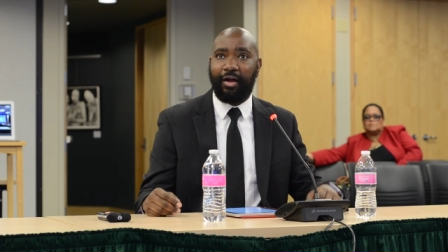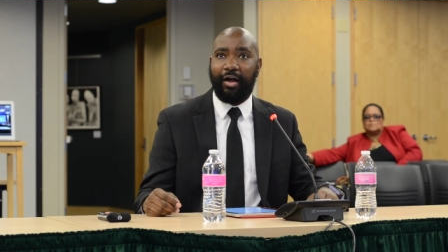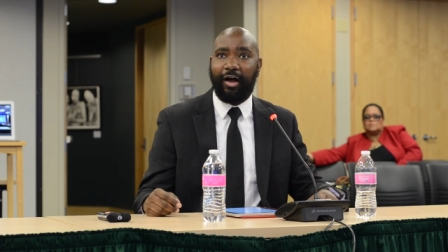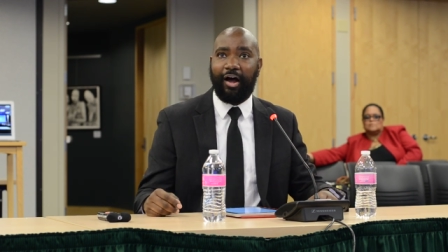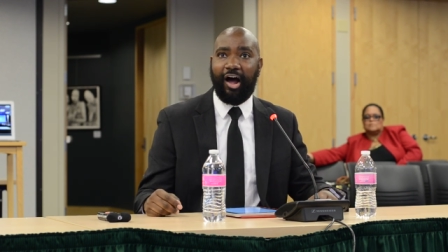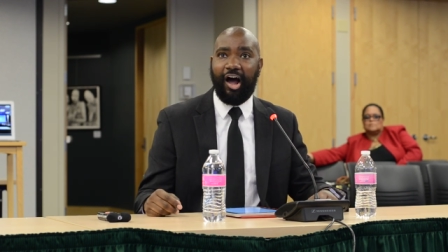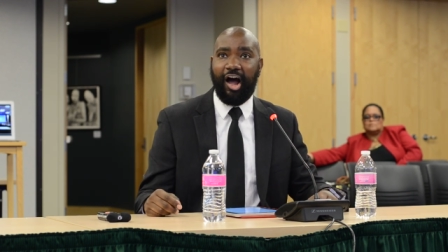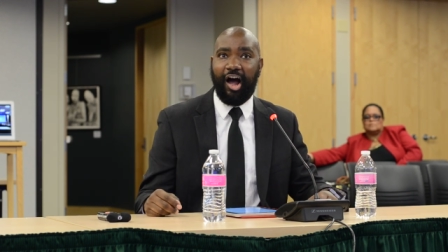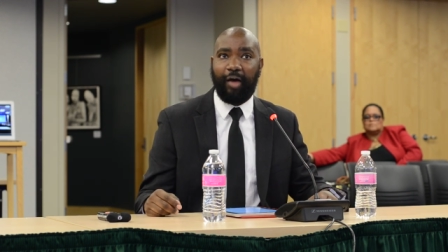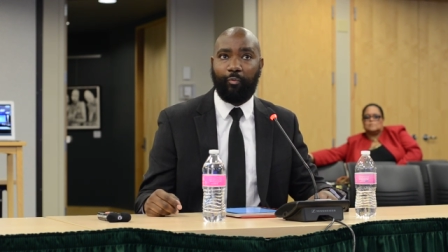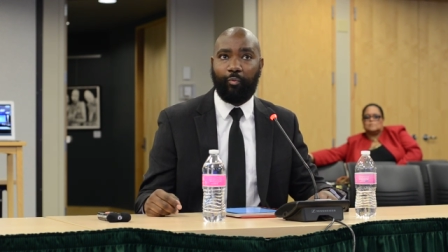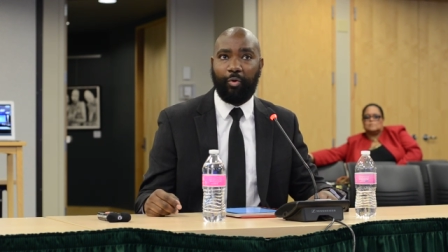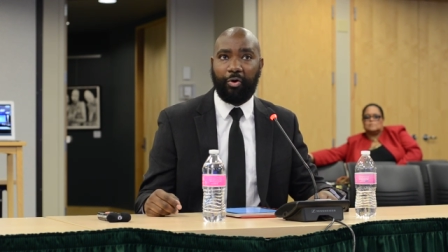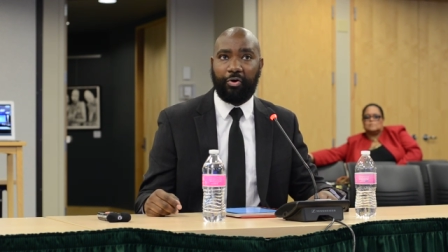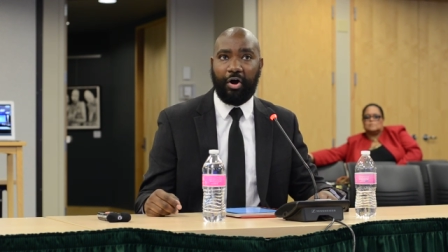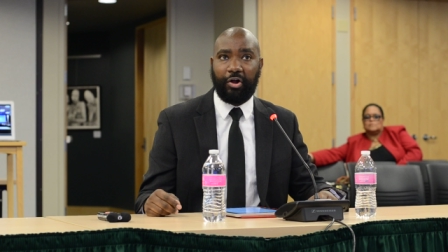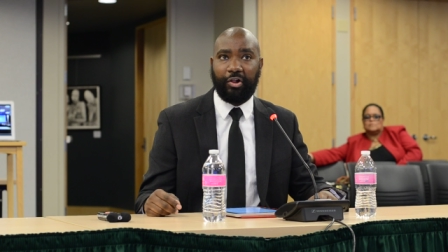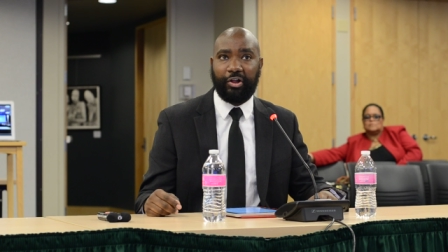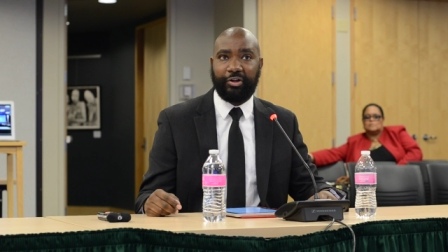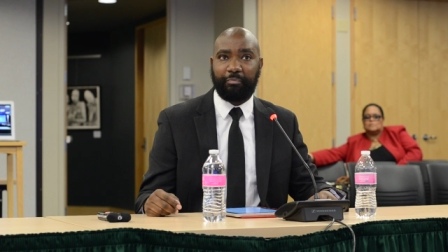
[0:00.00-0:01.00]
we'll
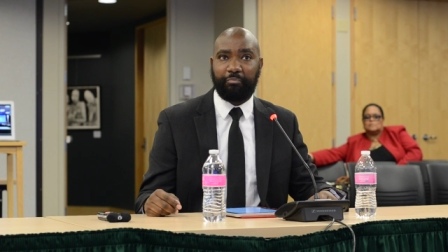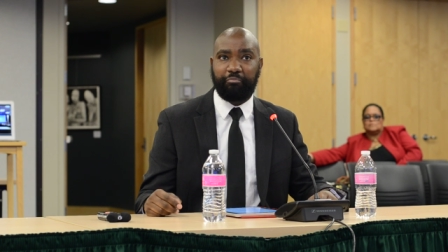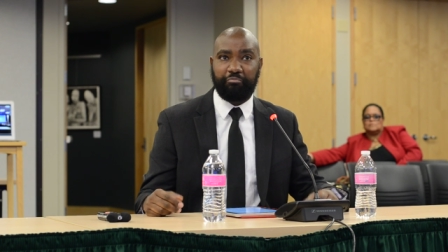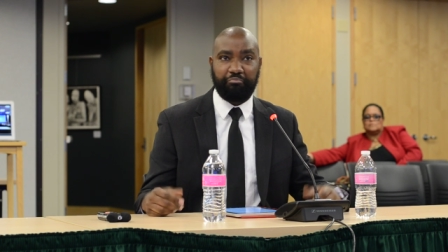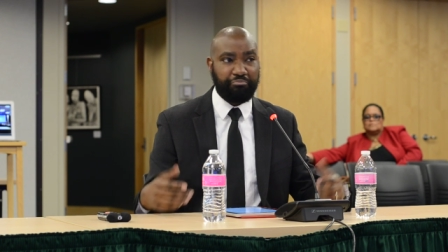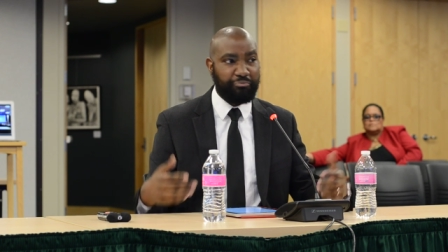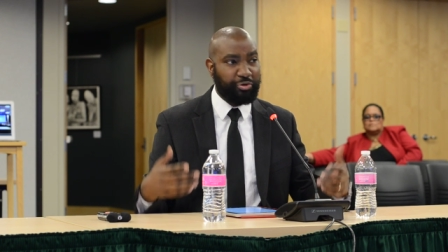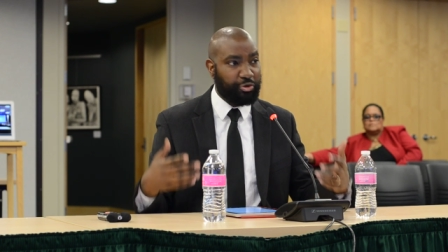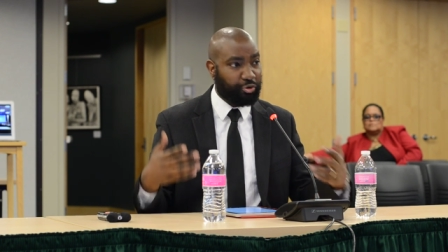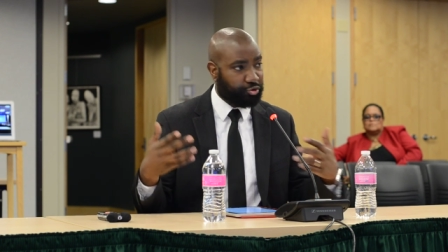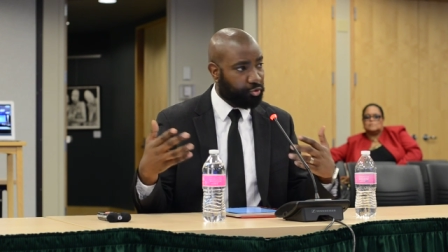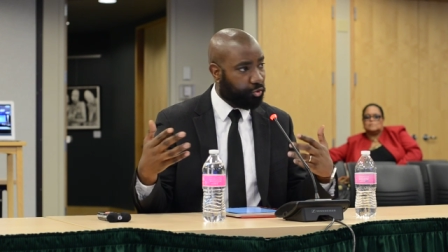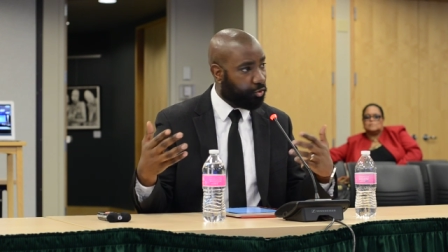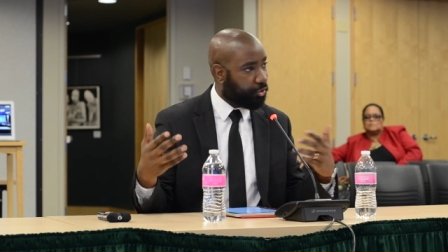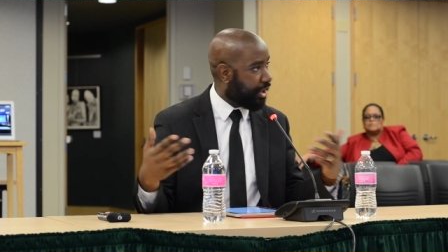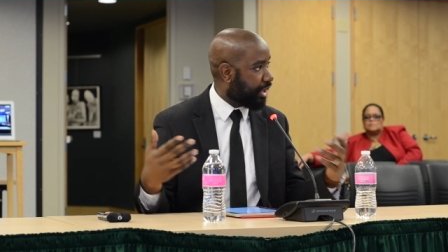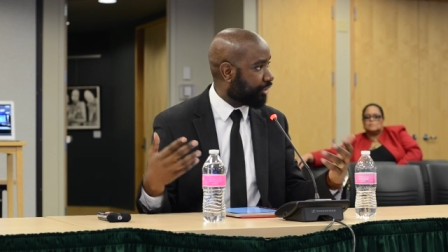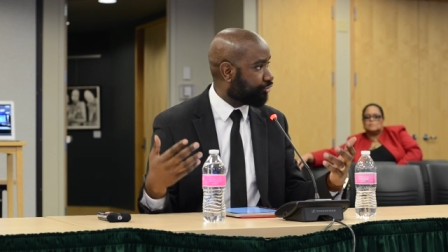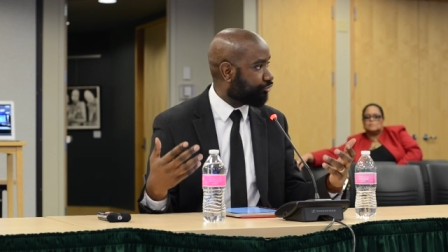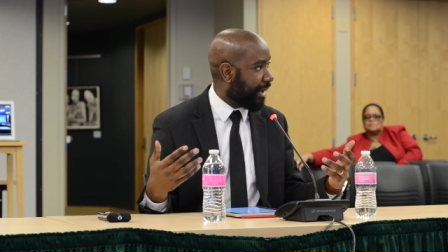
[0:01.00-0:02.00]
call it mutual
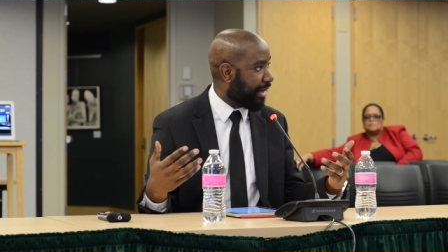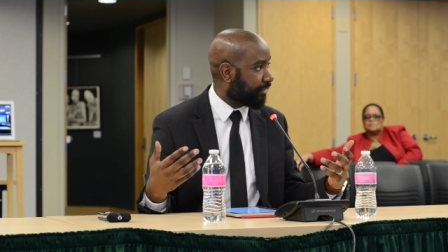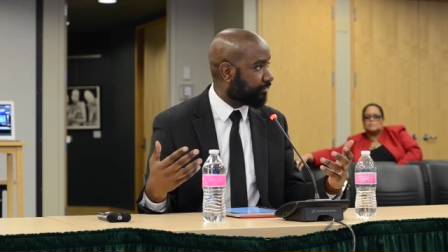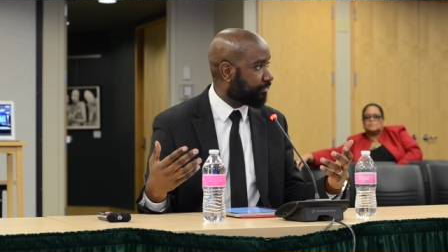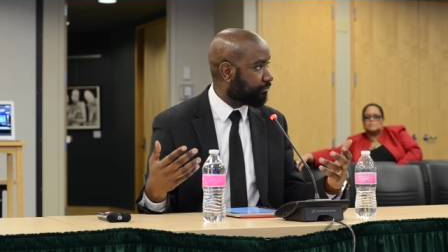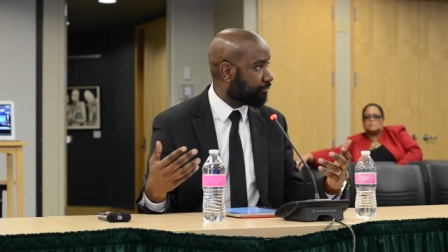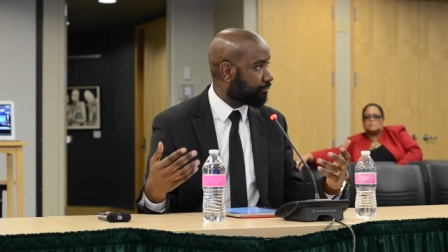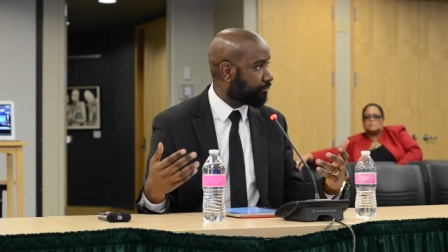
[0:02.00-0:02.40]
contract.